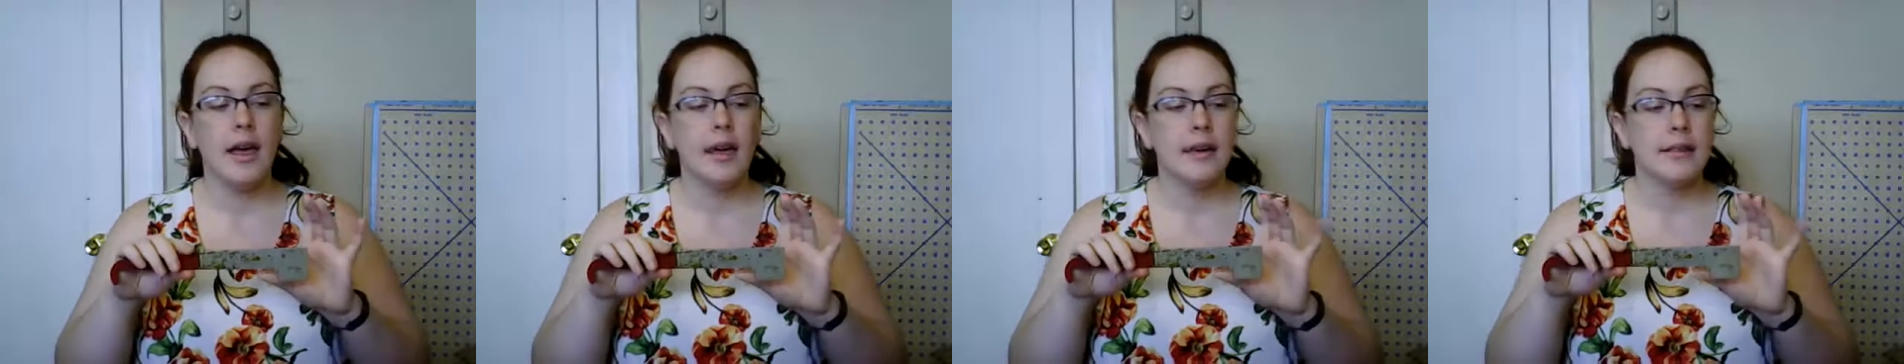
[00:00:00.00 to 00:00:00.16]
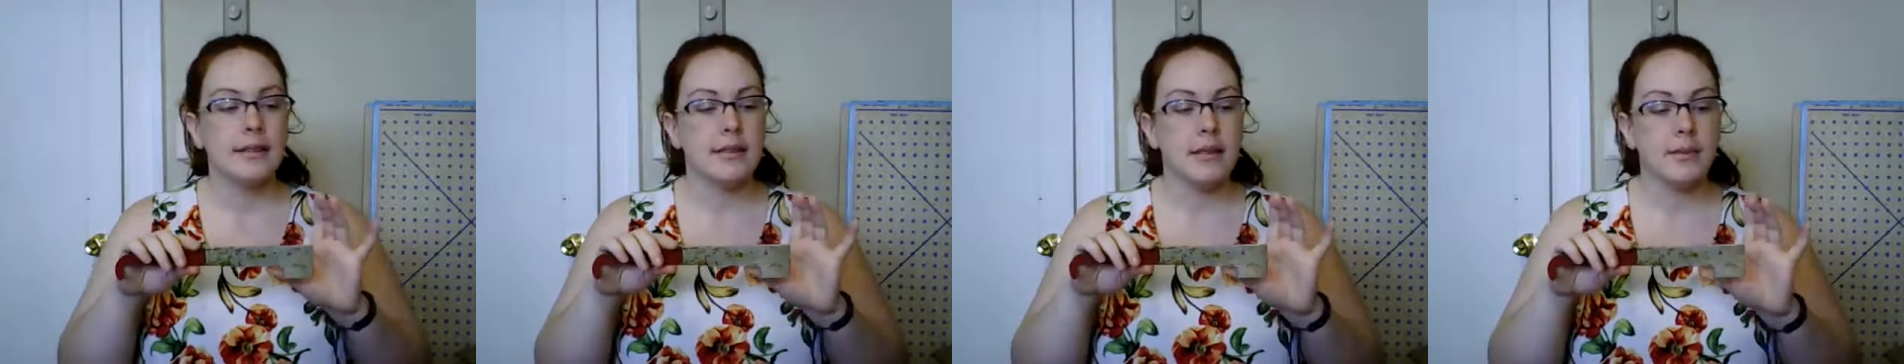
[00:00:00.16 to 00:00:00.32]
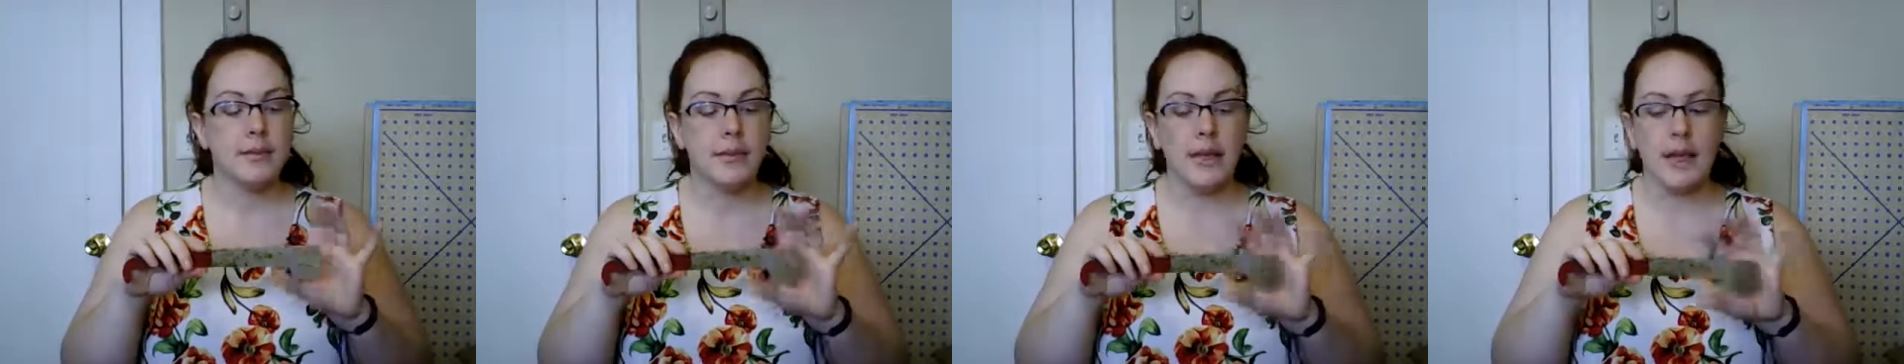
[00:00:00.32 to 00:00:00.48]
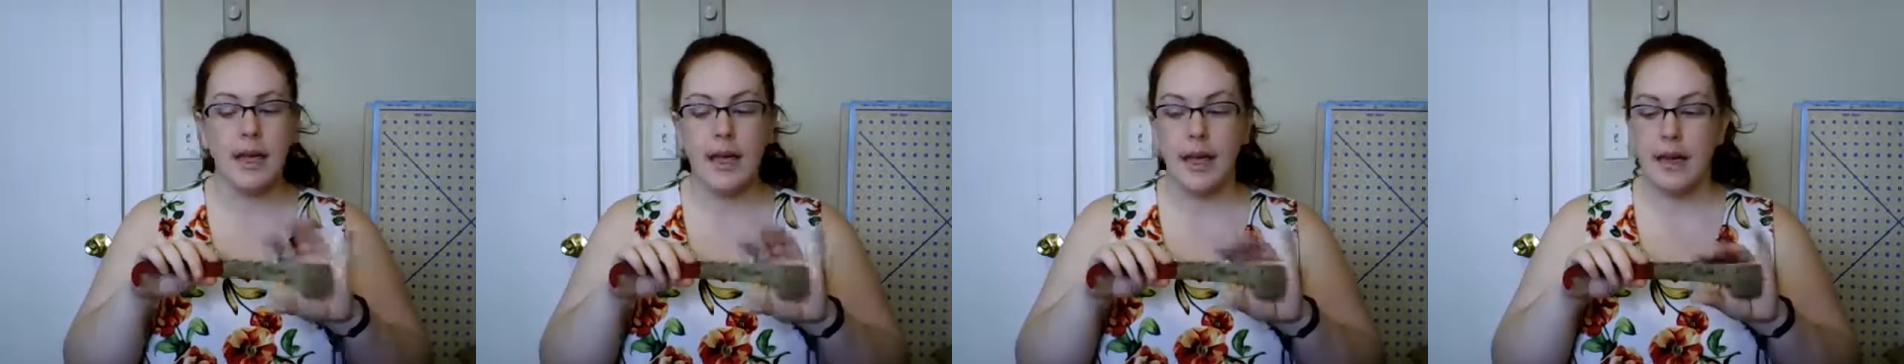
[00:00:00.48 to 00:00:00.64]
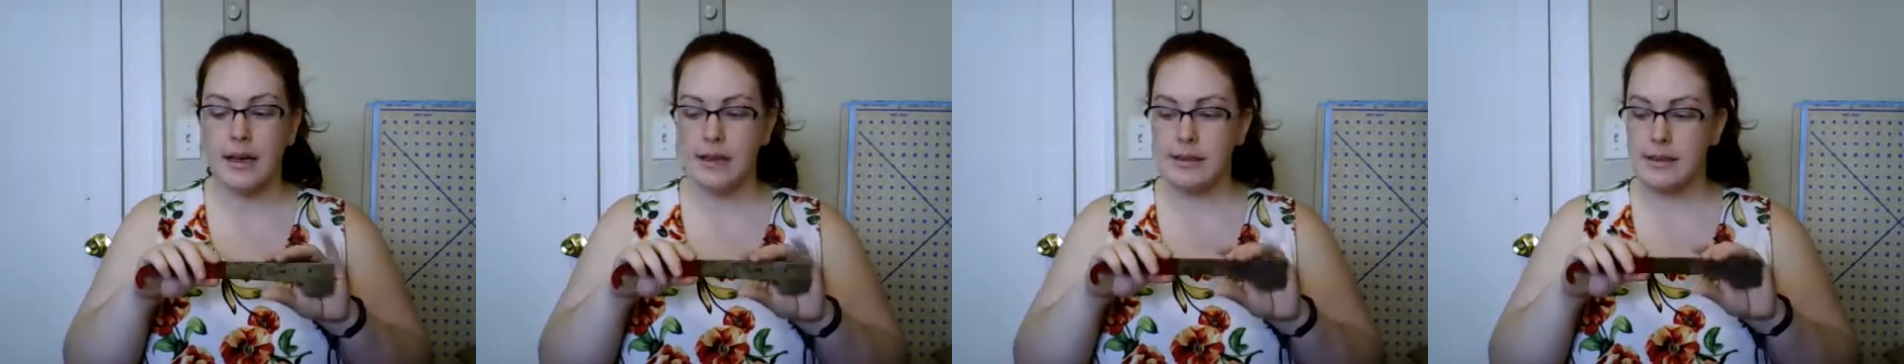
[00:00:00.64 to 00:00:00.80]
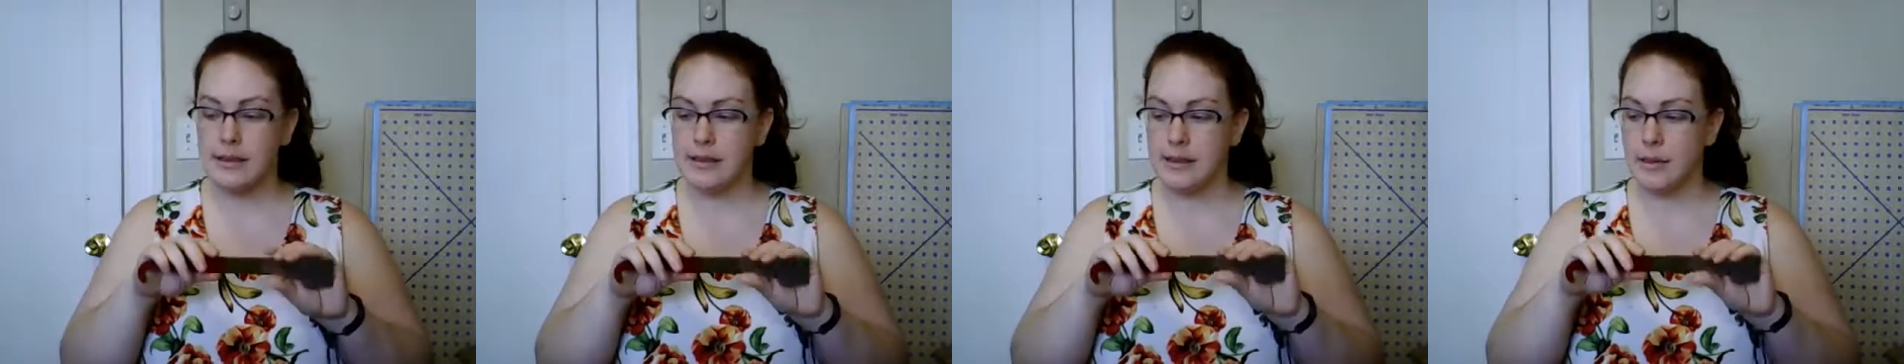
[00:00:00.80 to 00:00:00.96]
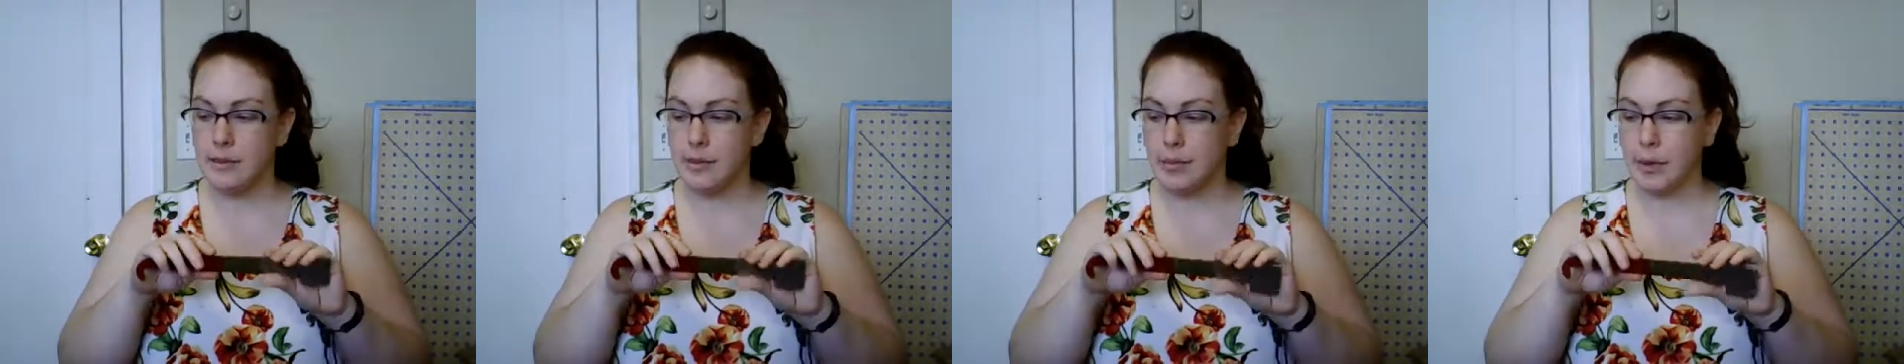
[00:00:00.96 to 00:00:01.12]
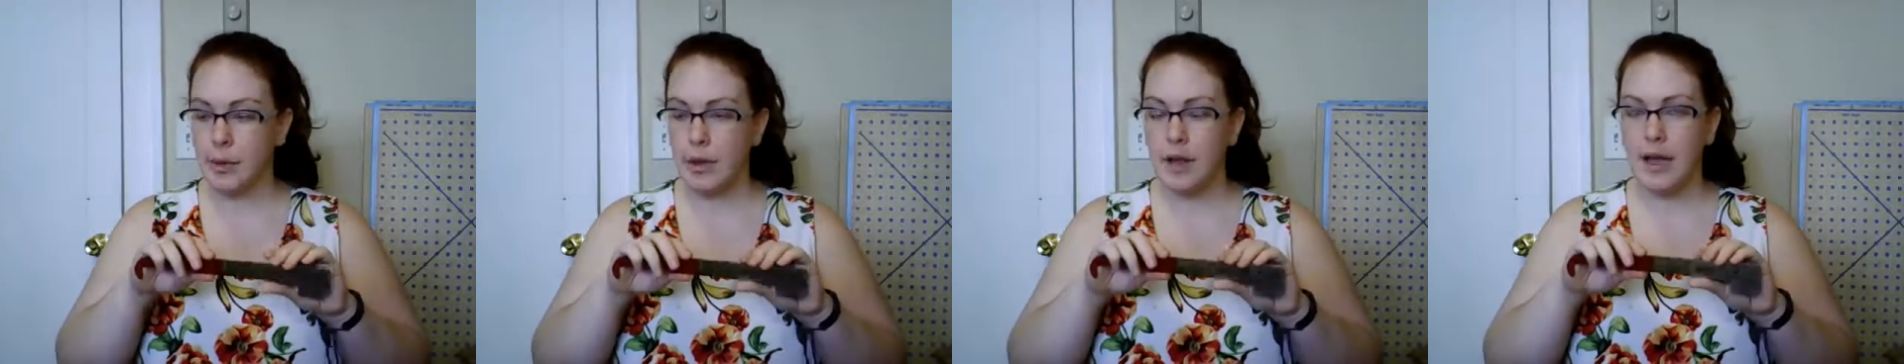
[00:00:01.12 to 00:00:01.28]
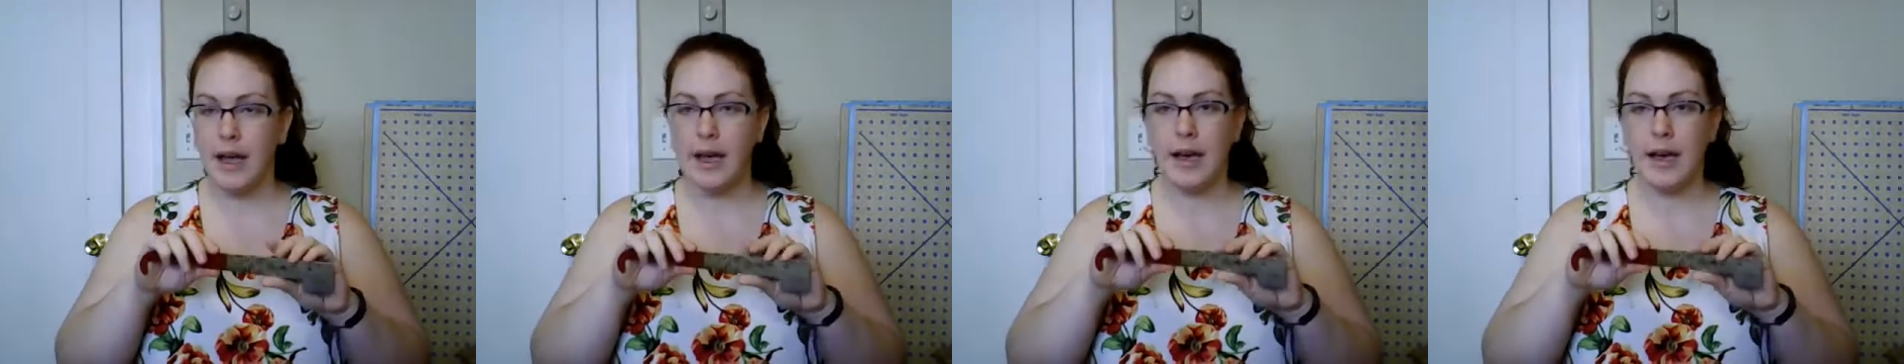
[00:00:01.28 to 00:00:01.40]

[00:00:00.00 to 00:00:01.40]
Something as simple